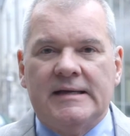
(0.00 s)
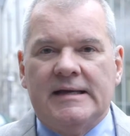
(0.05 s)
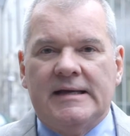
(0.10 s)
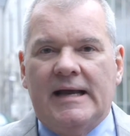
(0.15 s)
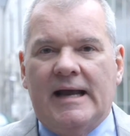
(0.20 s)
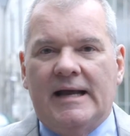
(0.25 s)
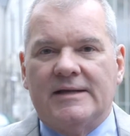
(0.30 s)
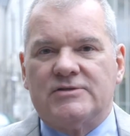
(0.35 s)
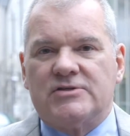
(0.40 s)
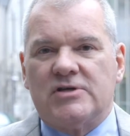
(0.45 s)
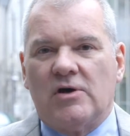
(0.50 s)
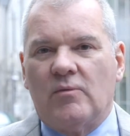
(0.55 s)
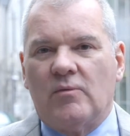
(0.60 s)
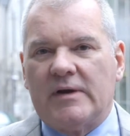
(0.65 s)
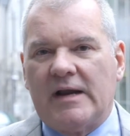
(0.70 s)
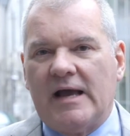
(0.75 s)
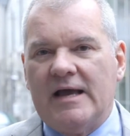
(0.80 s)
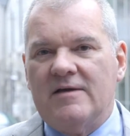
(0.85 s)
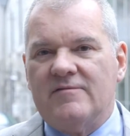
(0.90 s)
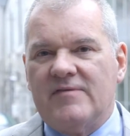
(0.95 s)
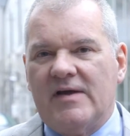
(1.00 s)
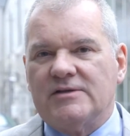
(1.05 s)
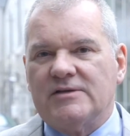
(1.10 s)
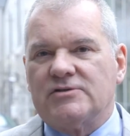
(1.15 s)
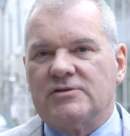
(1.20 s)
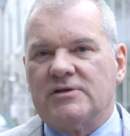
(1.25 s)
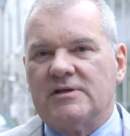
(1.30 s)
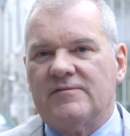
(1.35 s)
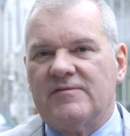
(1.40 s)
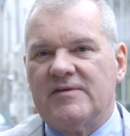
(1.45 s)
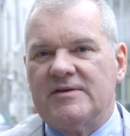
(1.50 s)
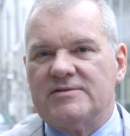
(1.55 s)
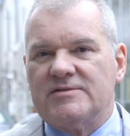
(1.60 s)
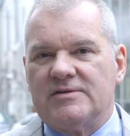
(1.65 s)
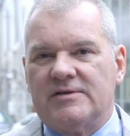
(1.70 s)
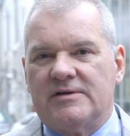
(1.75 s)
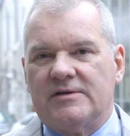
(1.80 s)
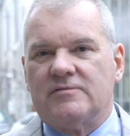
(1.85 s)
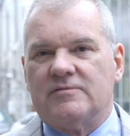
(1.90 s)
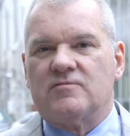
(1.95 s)
And so when I eventually
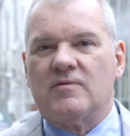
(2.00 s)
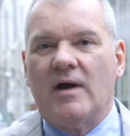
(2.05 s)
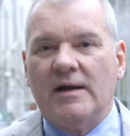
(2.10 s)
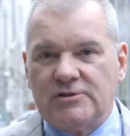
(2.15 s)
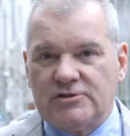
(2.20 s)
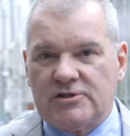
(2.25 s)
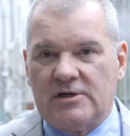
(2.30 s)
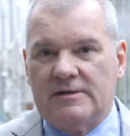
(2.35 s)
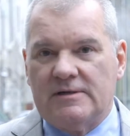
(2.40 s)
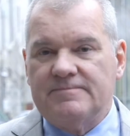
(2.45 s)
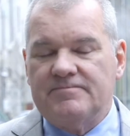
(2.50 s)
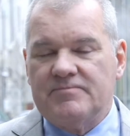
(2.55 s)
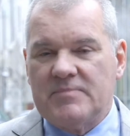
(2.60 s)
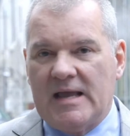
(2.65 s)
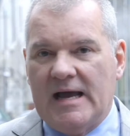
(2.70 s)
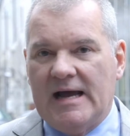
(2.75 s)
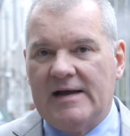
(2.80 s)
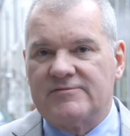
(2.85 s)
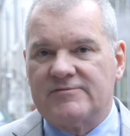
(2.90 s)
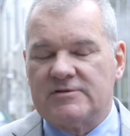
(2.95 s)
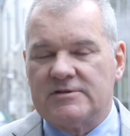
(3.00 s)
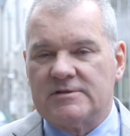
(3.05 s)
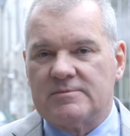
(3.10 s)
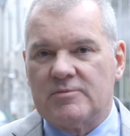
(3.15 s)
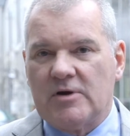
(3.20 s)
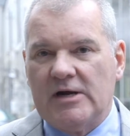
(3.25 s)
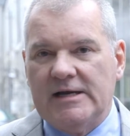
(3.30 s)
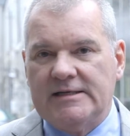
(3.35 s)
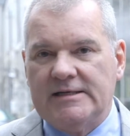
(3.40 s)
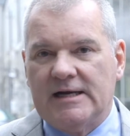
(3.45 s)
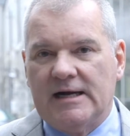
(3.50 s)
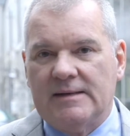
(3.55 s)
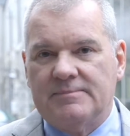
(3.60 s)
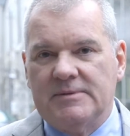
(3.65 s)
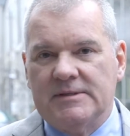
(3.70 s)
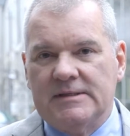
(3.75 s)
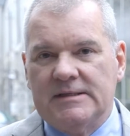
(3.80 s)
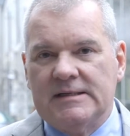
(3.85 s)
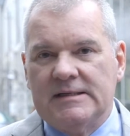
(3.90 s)
visited Russia after the breakup,